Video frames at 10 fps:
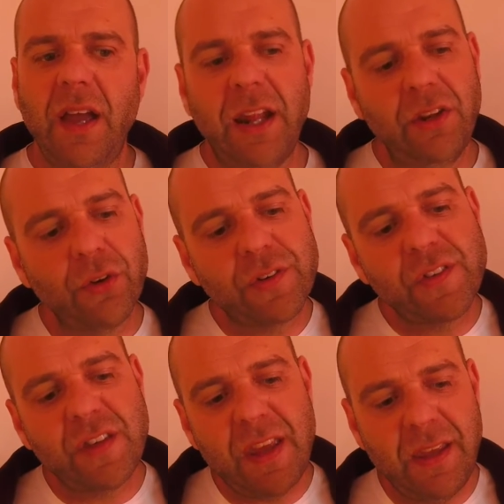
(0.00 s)
And you're
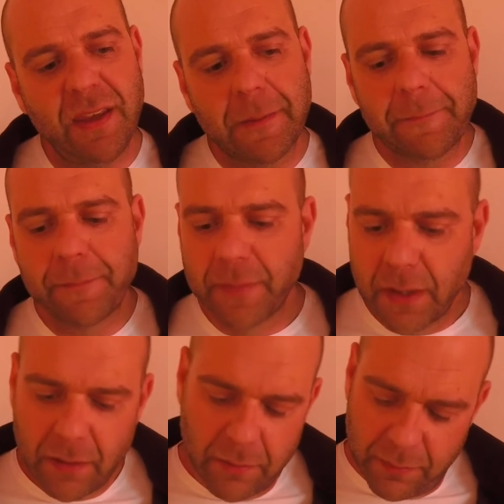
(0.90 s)
seeing,
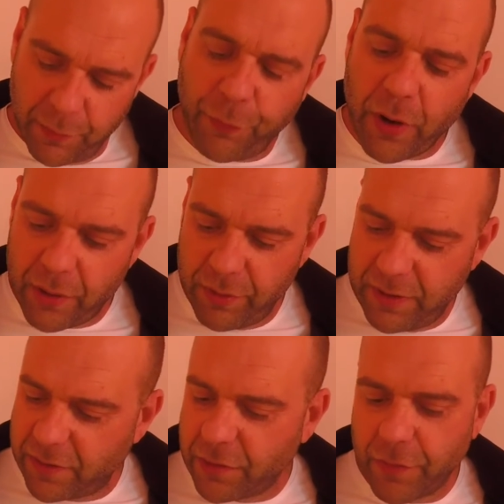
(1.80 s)
before I read
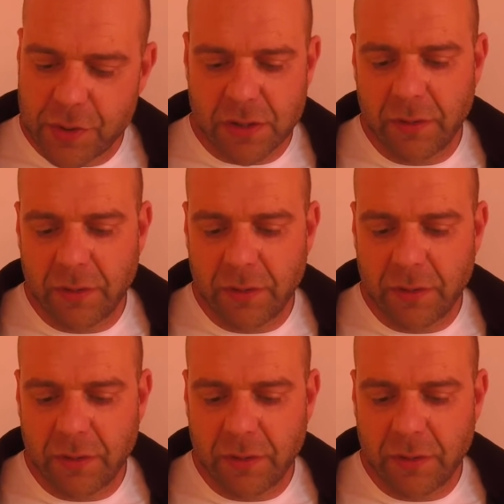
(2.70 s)
this devotional,